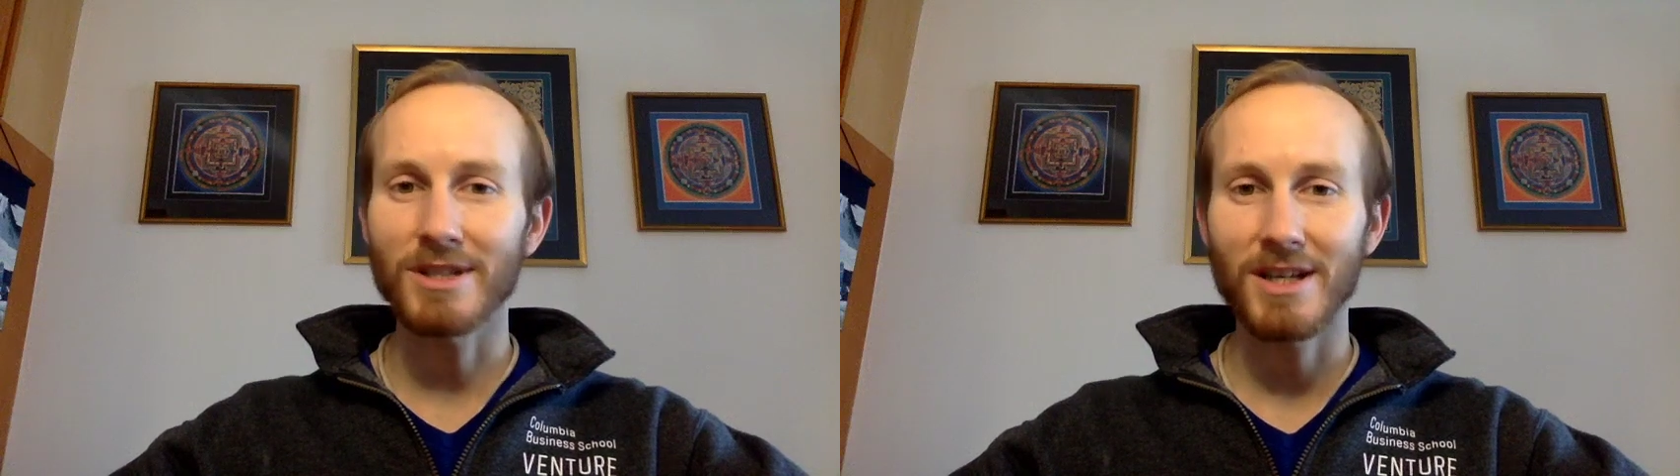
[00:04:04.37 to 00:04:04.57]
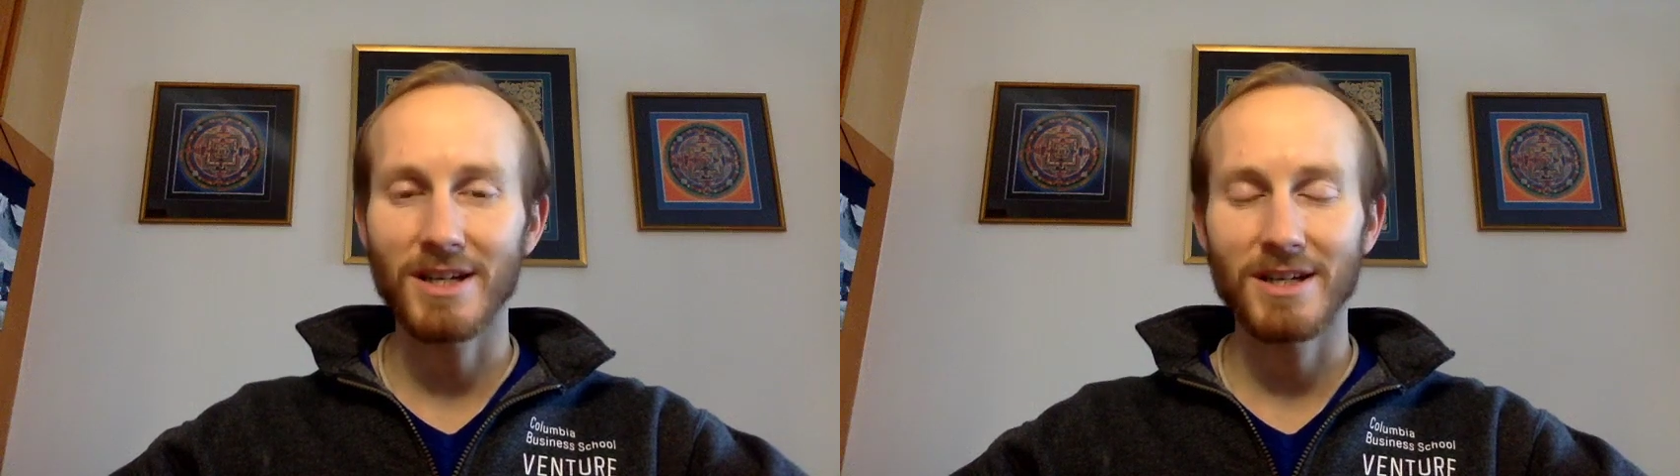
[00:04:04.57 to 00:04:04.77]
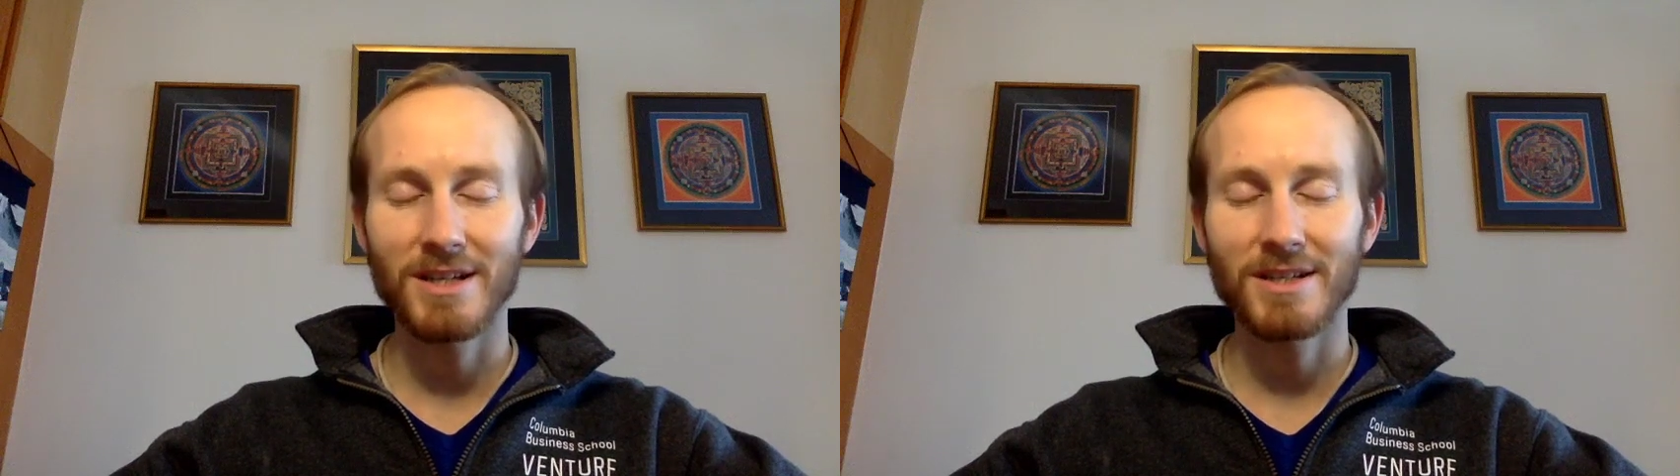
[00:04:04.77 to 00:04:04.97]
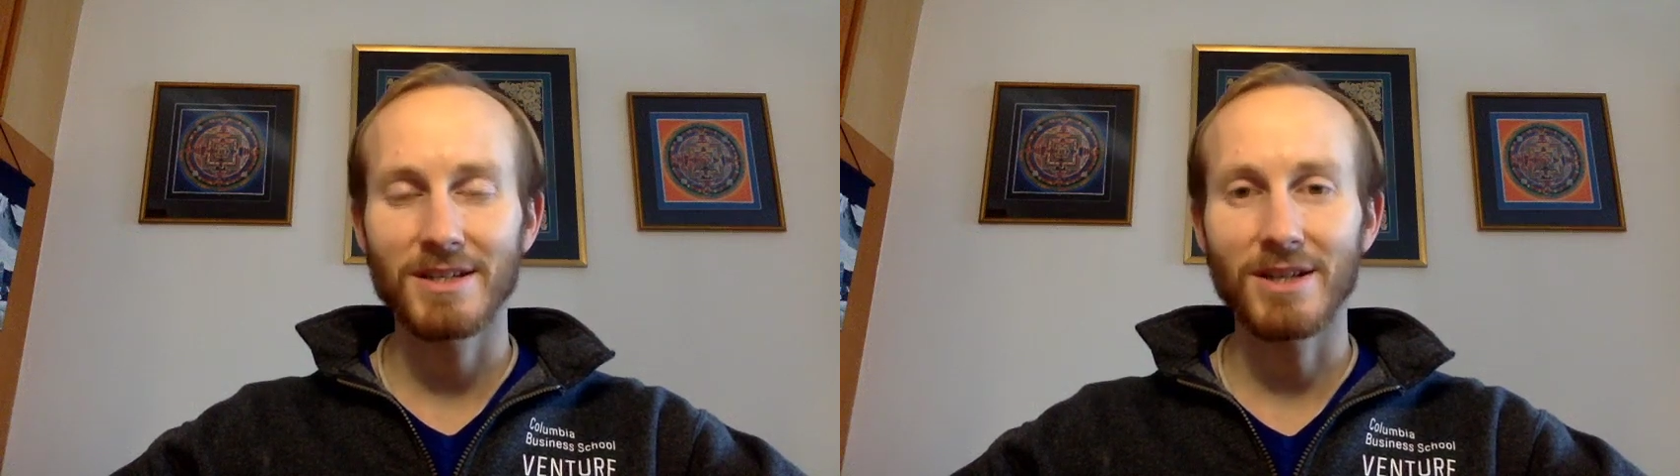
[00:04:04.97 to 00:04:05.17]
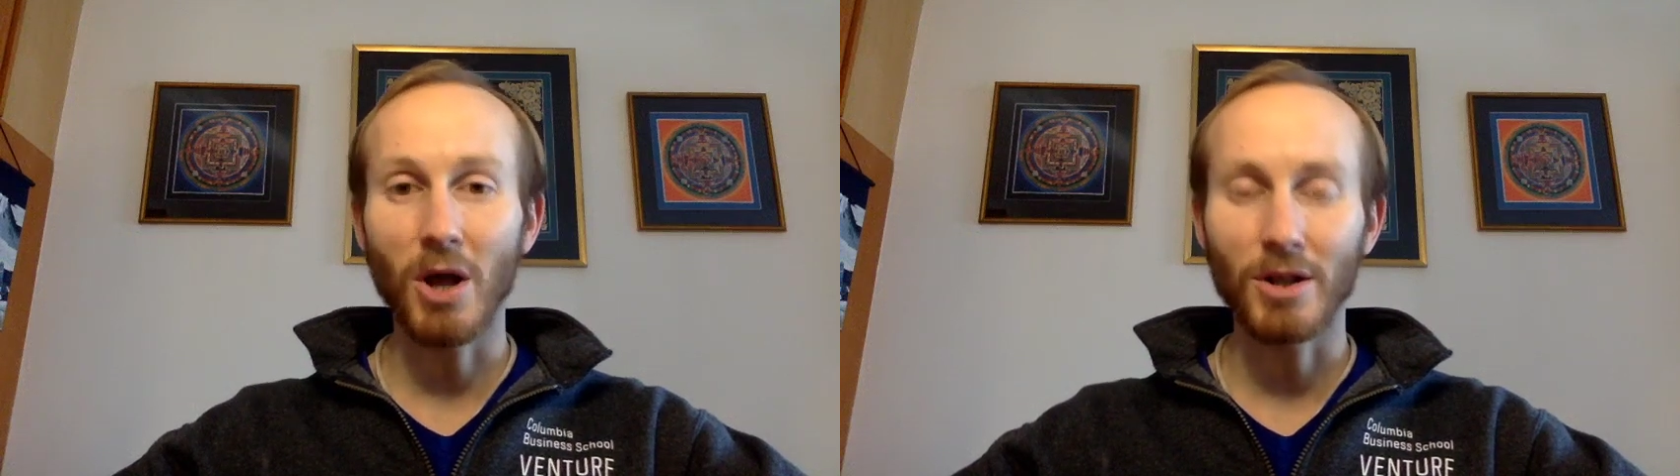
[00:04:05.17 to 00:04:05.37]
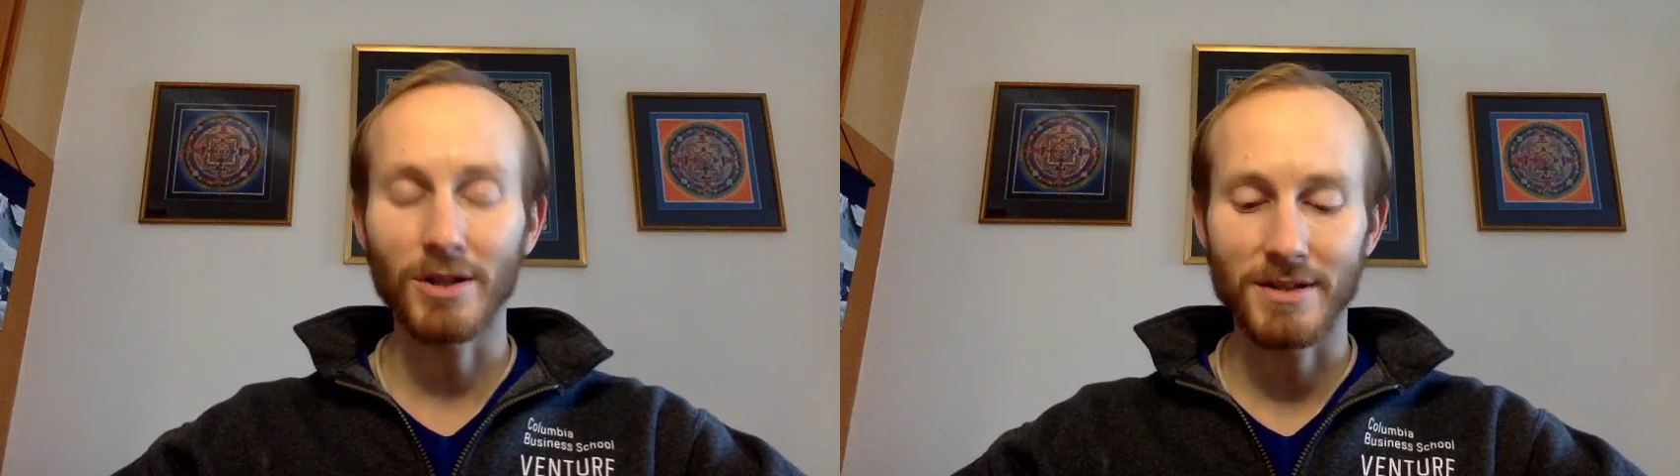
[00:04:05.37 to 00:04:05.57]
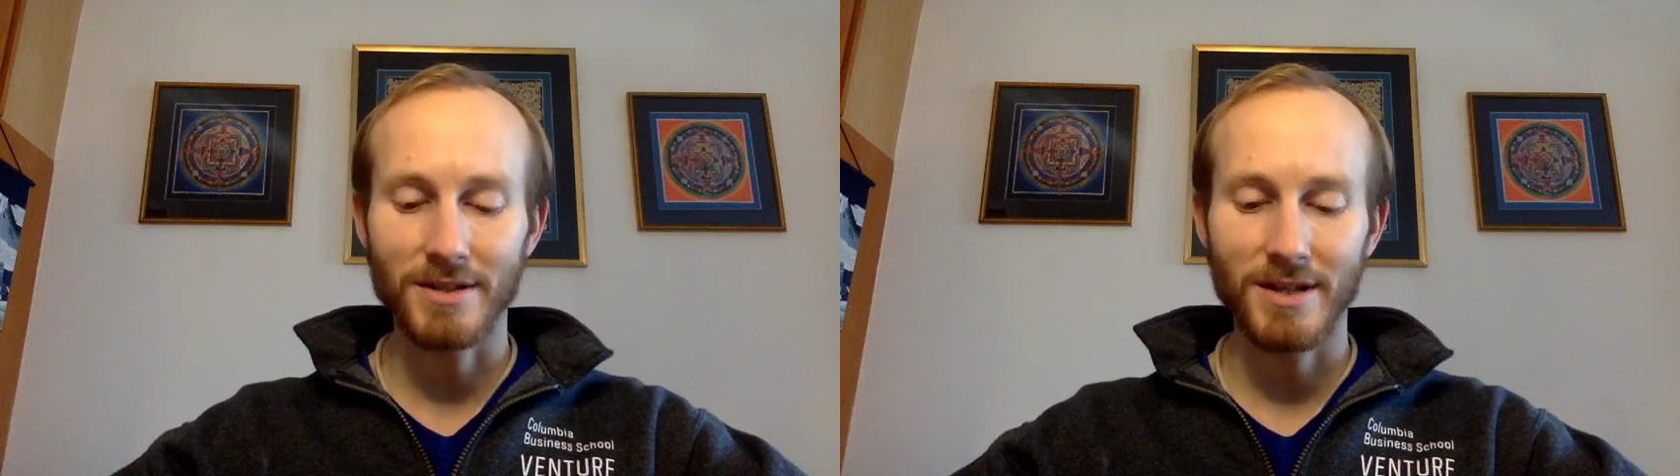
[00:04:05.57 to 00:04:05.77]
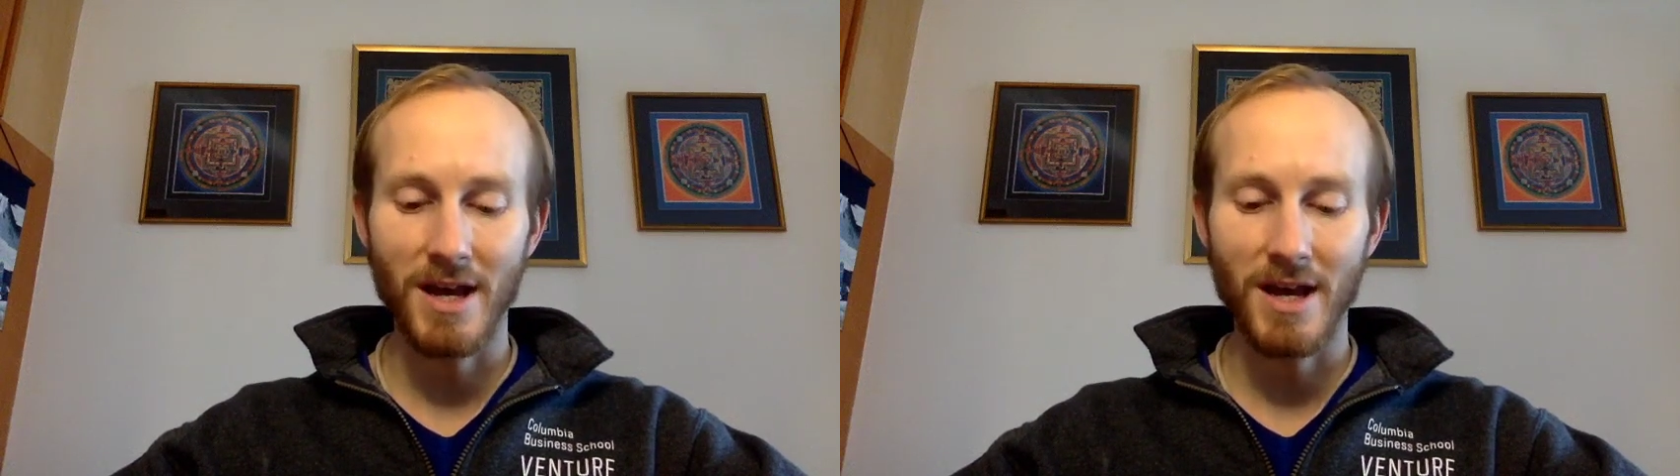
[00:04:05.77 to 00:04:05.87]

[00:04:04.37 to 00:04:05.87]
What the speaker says: than it is solids.